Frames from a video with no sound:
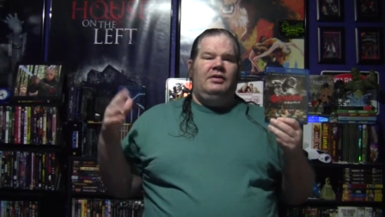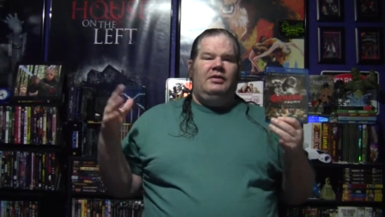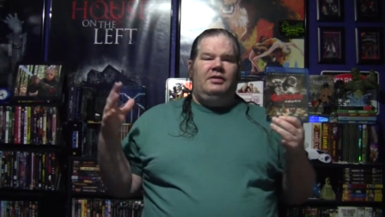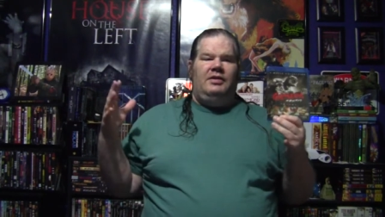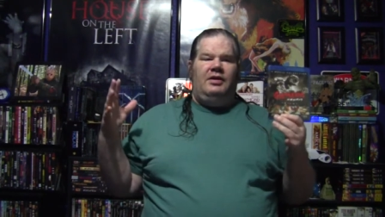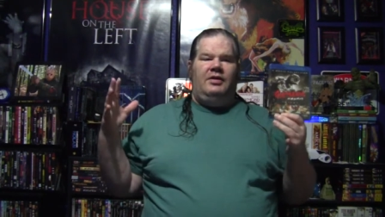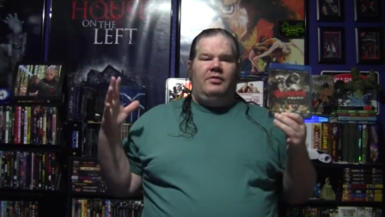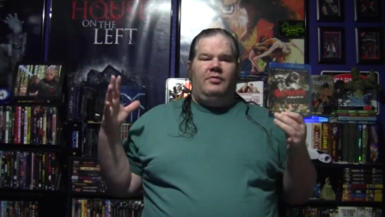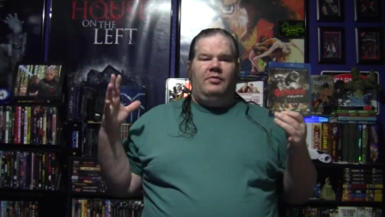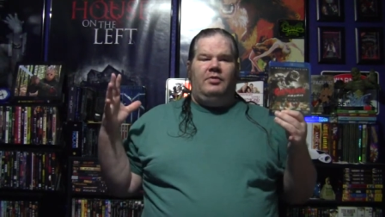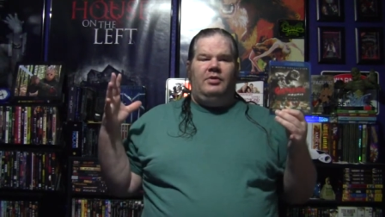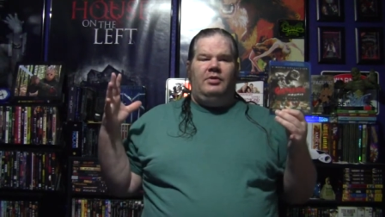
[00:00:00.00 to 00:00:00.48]

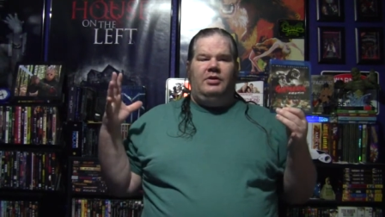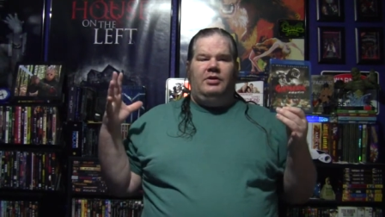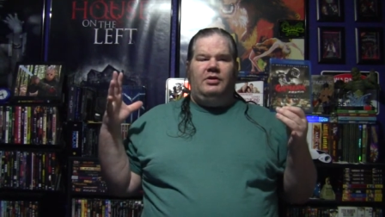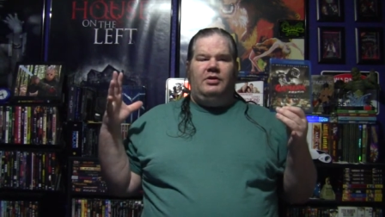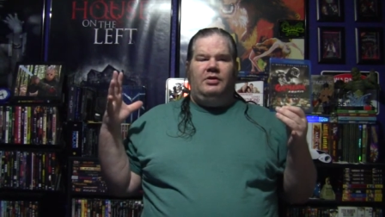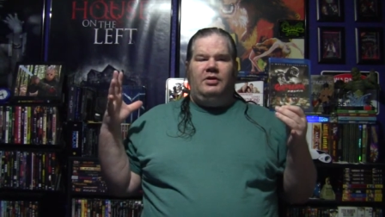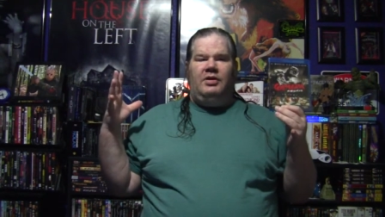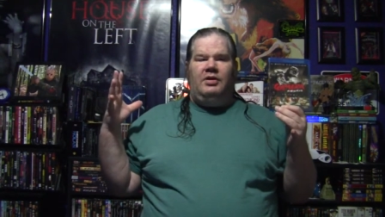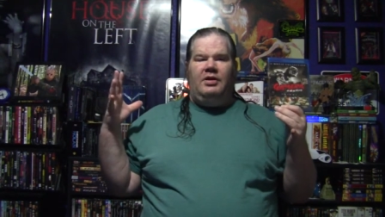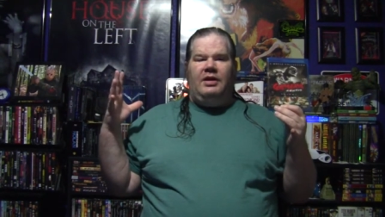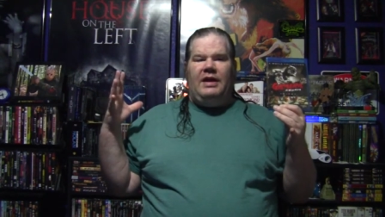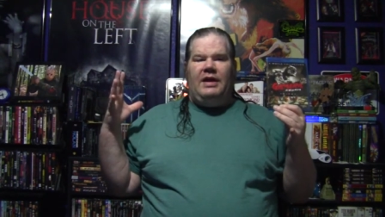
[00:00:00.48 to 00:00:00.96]
There
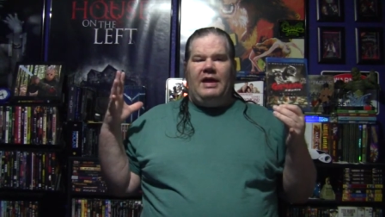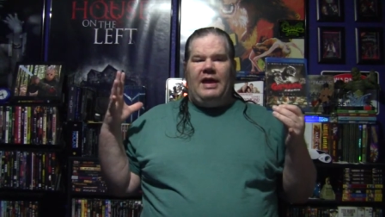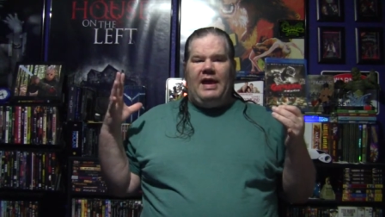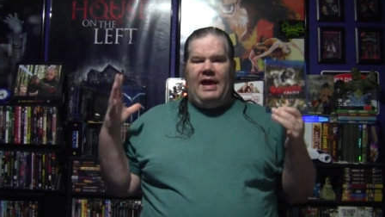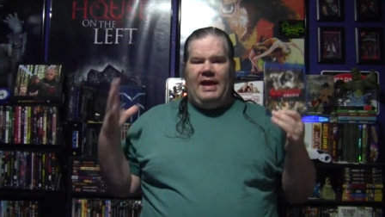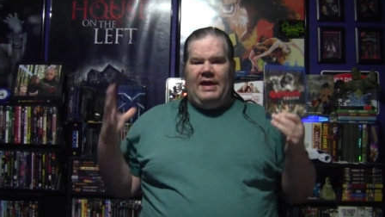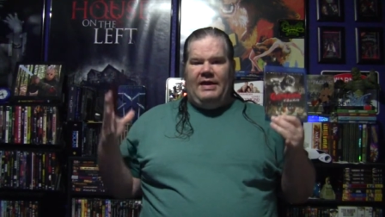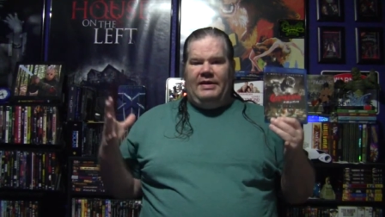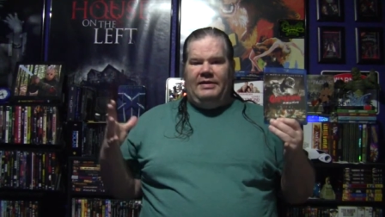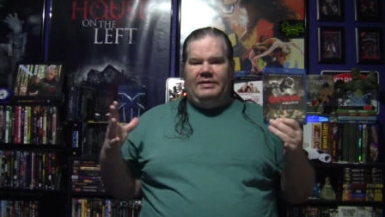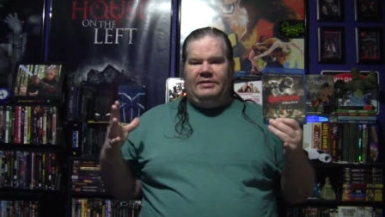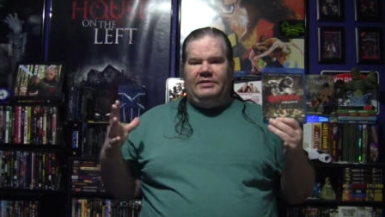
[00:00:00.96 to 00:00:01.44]
were
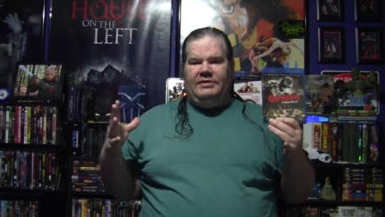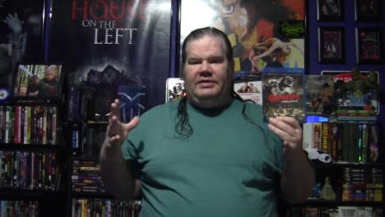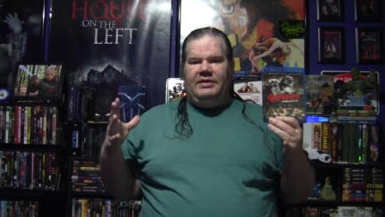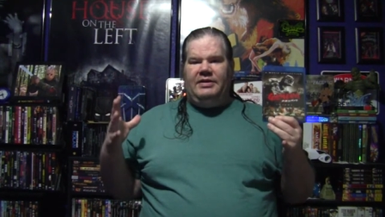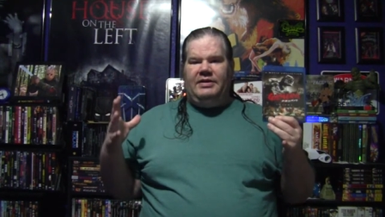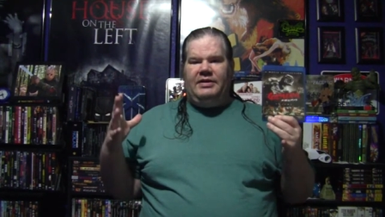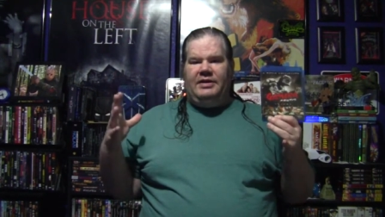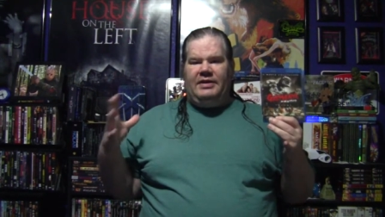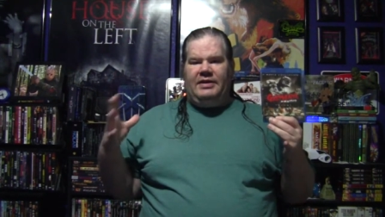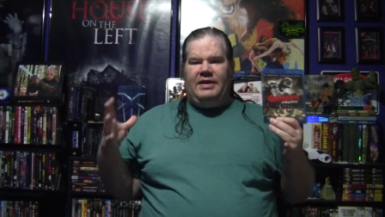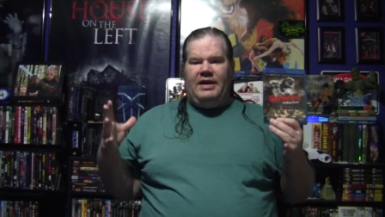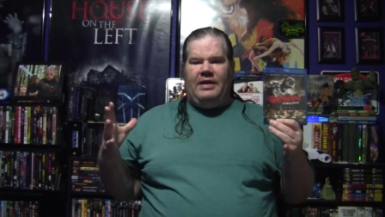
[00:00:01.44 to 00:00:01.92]
eight
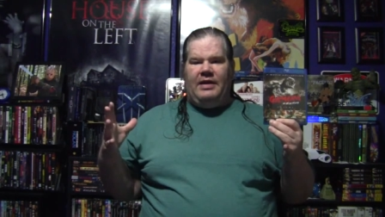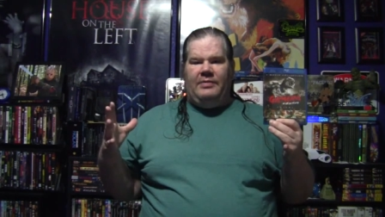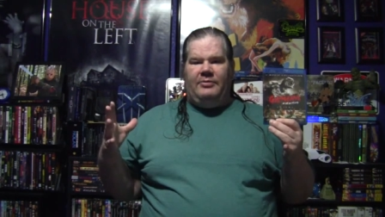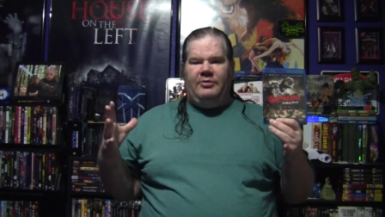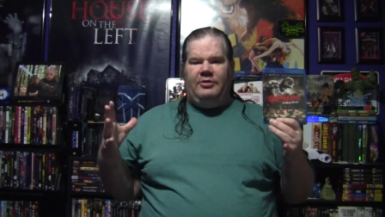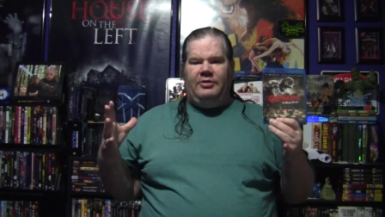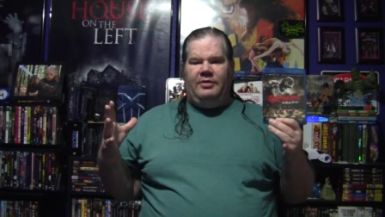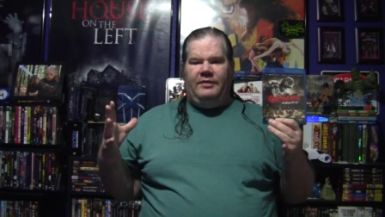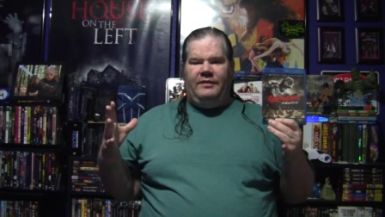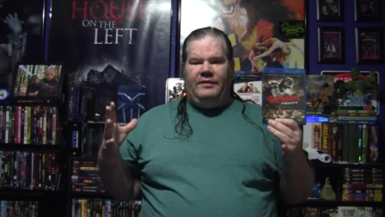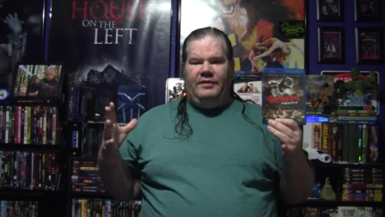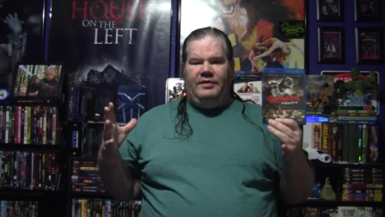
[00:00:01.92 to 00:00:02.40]

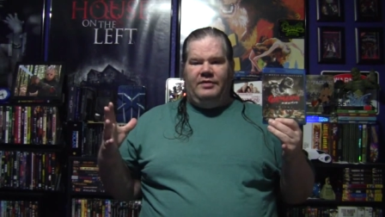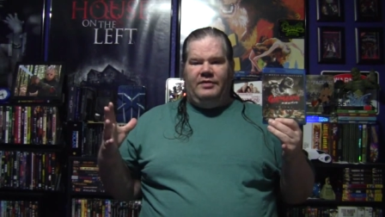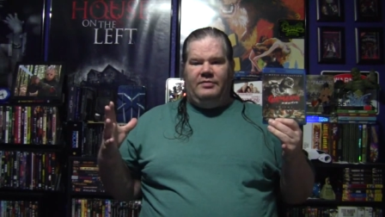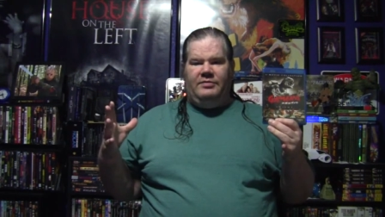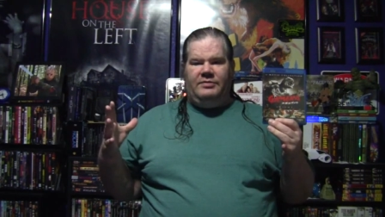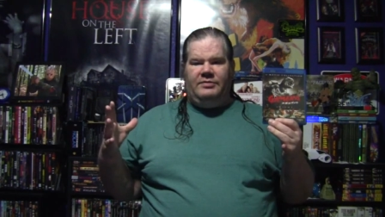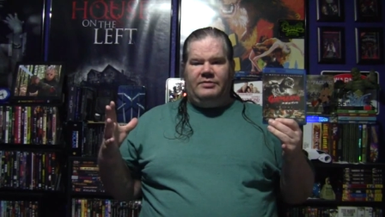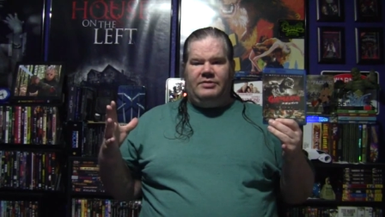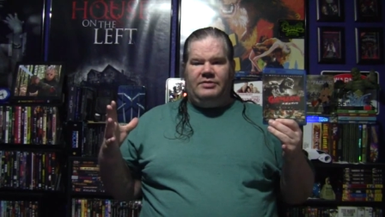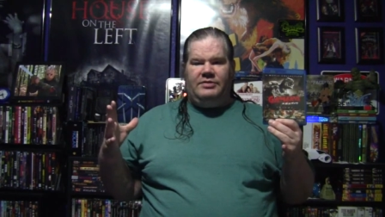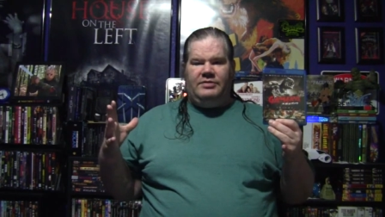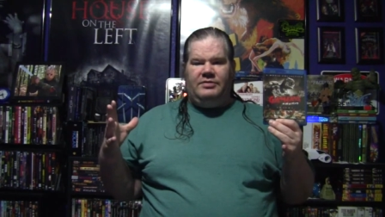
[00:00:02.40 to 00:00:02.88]
Gamera
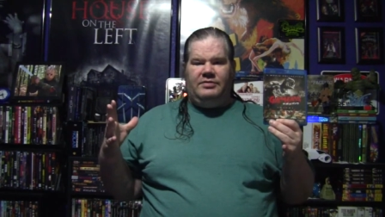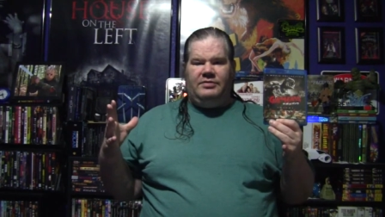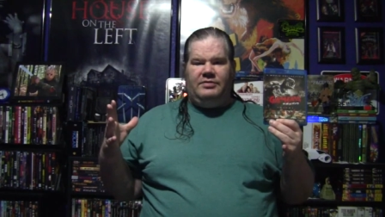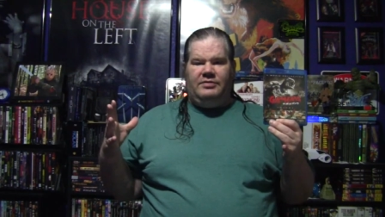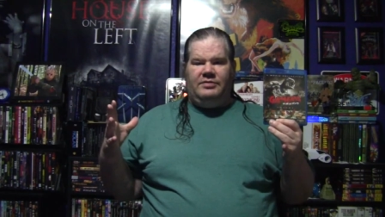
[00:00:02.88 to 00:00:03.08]
films.